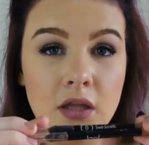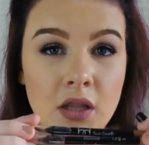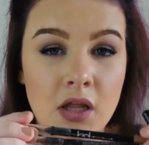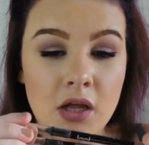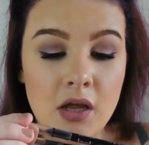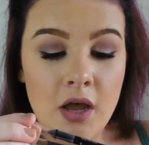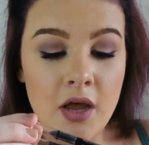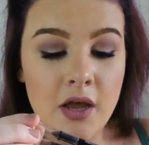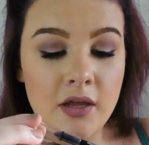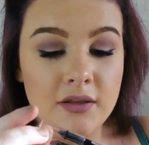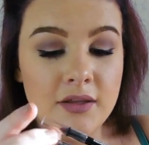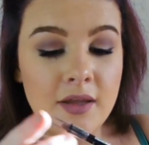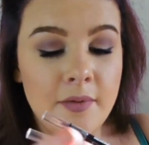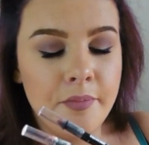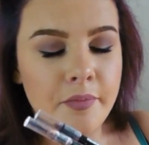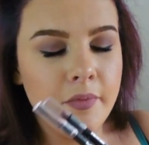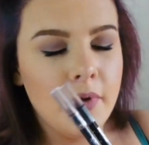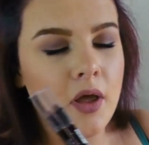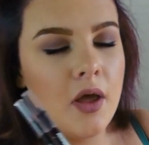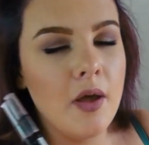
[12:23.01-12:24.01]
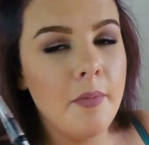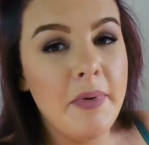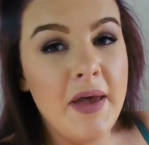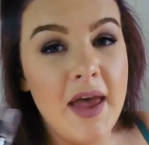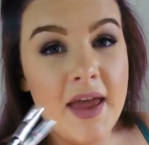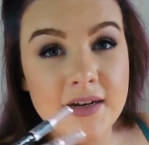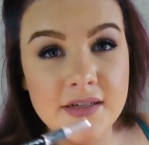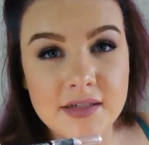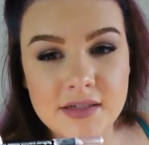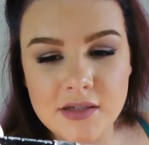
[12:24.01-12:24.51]
uh, lip uh,
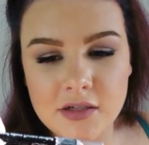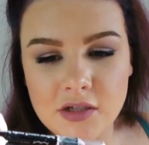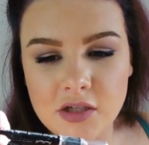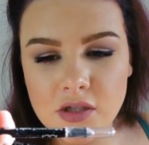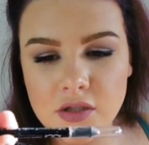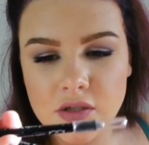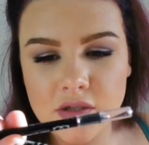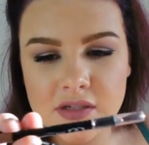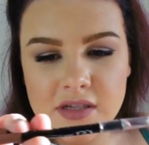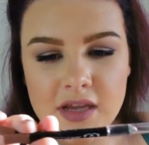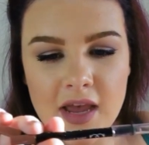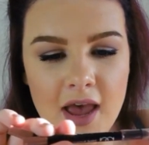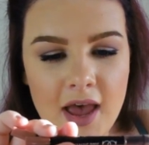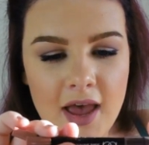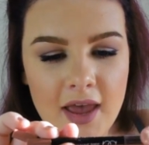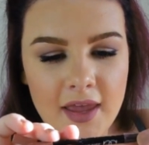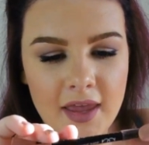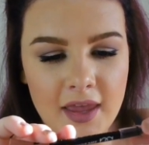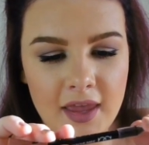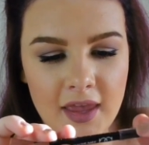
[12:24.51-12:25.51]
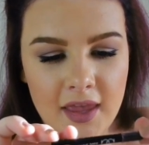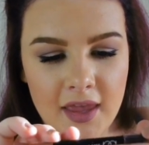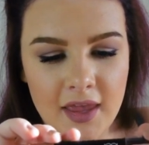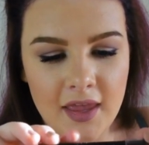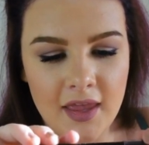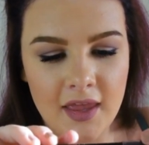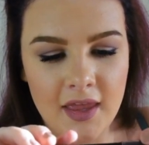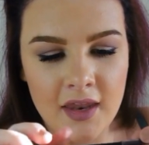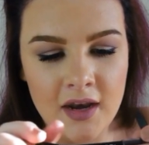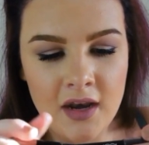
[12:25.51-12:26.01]
pencils
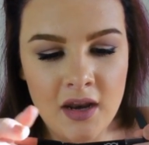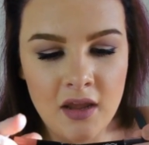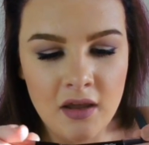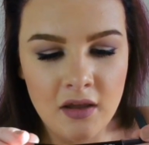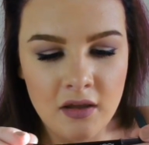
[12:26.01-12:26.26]
in